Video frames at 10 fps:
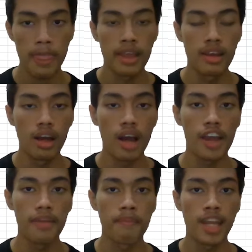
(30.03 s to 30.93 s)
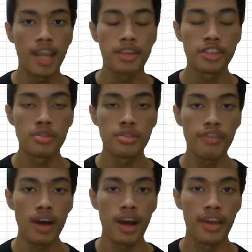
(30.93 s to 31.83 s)
Hi, my name is Yusuf.
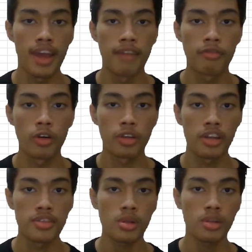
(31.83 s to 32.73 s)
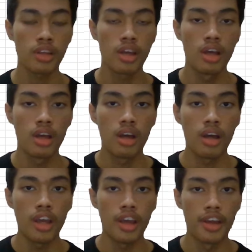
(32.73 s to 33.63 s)
I am 14 years old
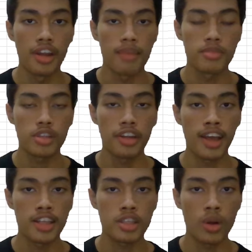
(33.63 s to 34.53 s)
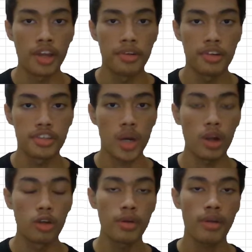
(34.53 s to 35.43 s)
and I'm studying at Sekolah Indonesia Kuala
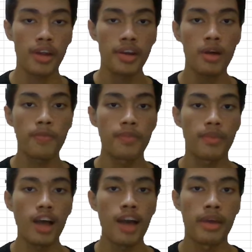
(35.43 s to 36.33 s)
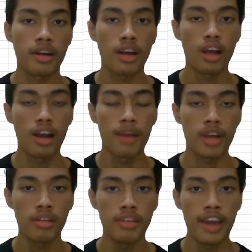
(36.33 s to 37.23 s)
Lumpur right now. I'm
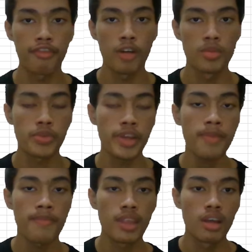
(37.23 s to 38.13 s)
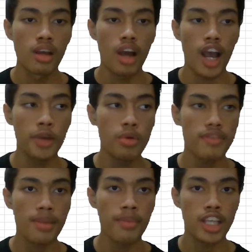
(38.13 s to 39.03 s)
currently at Form 3. I do have
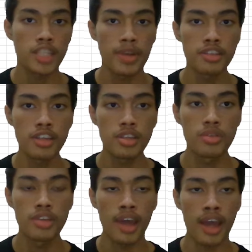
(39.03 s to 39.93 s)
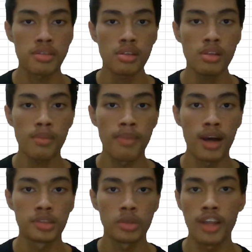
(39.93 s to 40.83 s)
some experiences using Excel, but
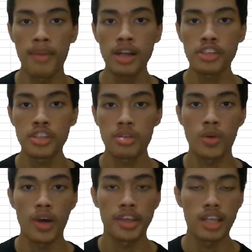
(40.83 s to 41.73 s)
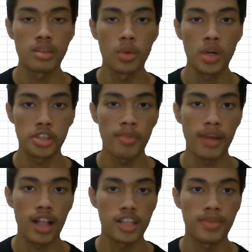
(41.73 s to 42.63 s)
not that much, so I guess the workshop
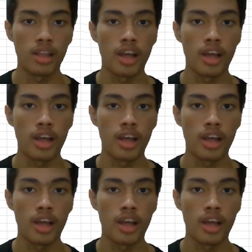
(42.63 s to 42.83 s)
helps me a lot.